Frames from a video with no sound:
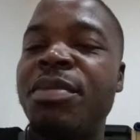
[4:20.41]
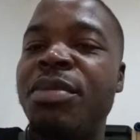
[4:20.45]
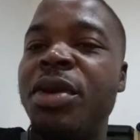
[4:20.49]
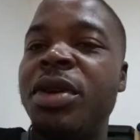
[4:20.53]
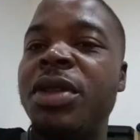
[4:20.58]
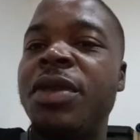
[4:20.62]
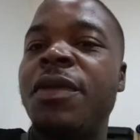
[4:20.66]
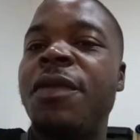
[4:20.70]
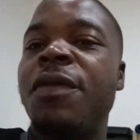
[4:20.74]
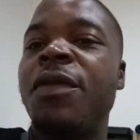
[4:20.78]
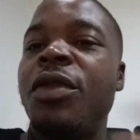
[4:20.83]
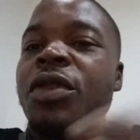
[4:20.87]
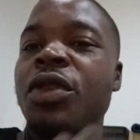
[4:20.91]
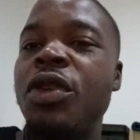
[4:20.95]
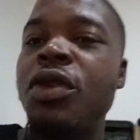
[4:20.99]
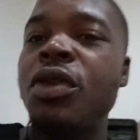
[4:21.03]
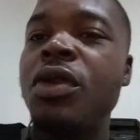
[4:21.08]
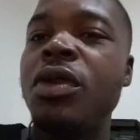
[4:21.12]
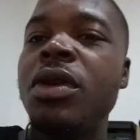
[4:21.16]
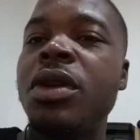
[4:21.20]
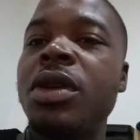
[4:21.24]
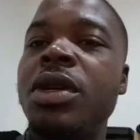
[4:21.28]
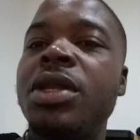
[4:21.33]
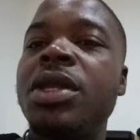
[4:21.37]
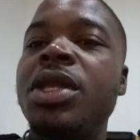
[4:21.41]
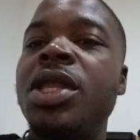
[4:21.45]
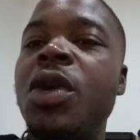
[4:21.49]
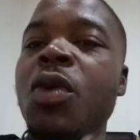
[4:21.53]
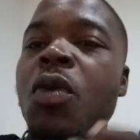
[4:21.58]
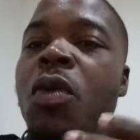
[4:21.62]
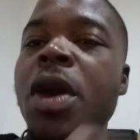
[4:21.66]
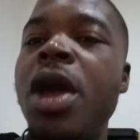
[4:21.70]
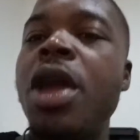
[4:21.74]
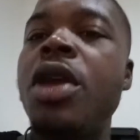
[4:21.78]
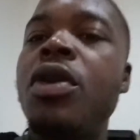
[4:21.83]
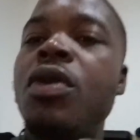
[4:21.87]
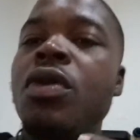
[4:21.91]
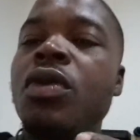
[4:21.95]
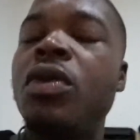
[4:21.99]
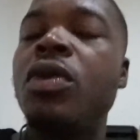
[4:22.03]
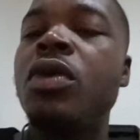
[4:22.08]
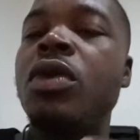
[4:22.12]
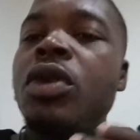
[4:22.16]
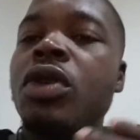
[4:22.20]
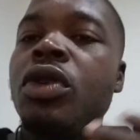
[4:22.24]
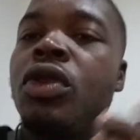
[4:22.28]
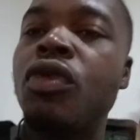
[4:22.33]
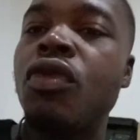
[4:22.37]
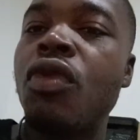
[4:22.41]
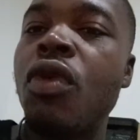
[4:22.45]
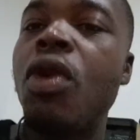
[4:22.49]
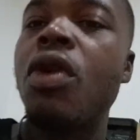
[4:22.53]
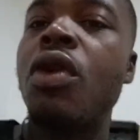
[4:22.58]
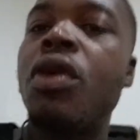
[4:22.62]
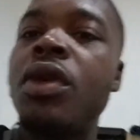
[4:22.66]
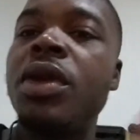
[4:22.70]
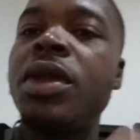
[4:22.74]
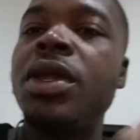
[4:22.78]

But for you, the way you grow,